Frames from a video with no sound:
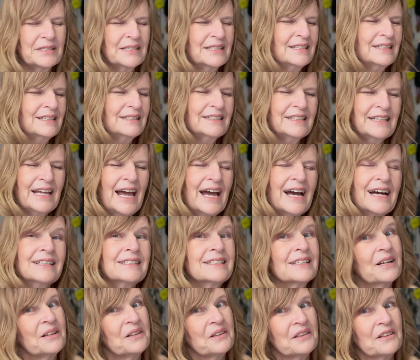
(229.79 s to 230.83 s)
It adds
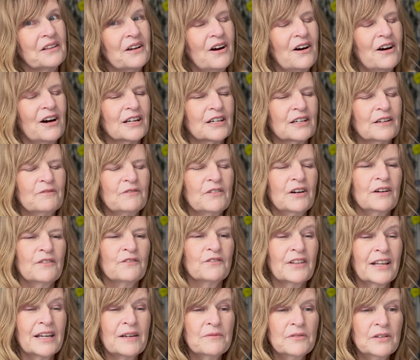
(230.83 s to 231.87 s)
a lot of
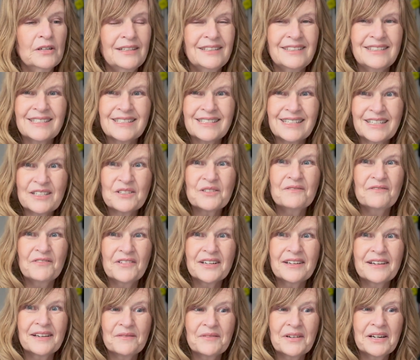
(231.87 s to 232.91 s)
flavor, and it's actually
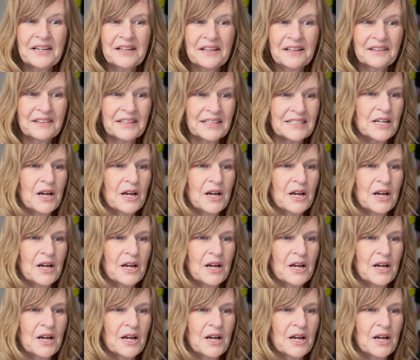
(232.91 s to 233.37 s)
very, very healthy.